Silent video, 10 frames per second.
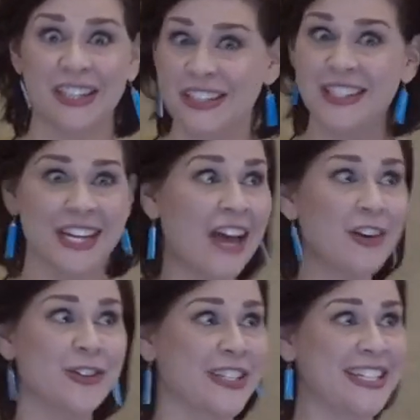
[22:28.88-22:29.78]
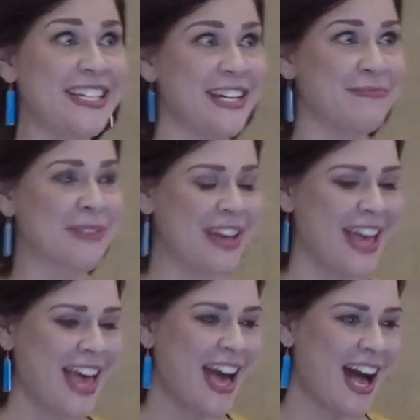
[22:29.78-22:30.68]
together as a team.
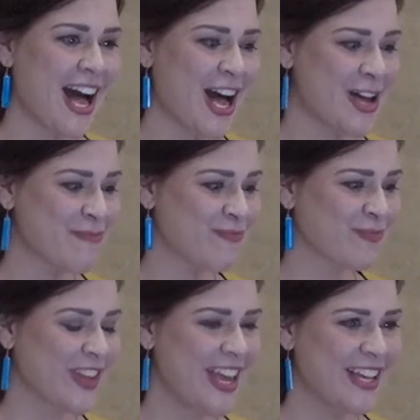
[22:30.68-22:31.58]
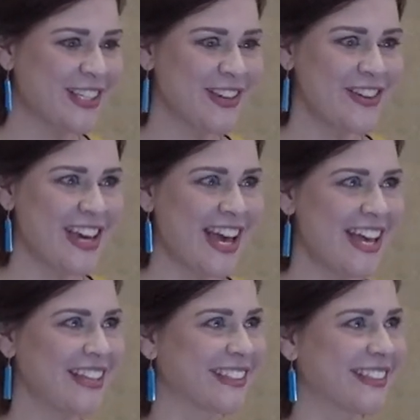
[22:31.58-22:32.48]
So
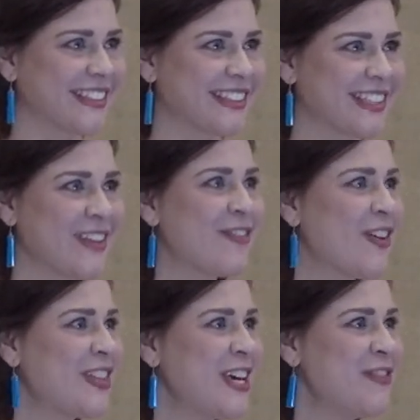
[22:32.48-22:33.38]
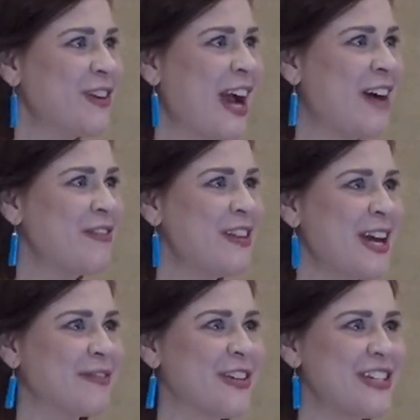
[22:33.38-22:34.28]
yeah. Well, thank you for having me. I
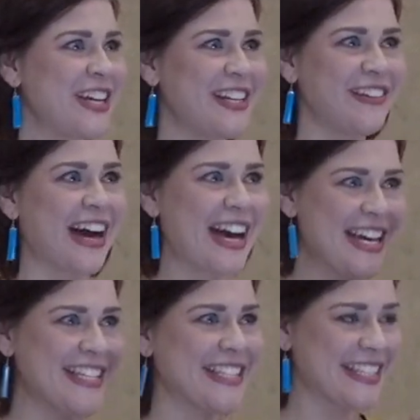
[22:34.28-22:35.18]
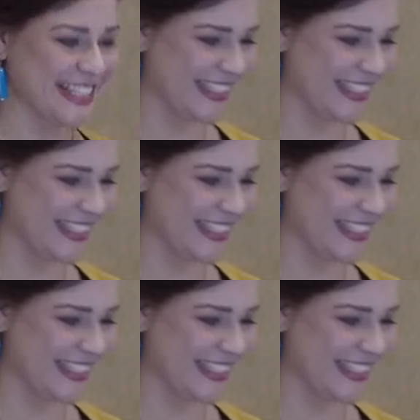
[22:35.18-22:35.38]
appreciate it, you guys.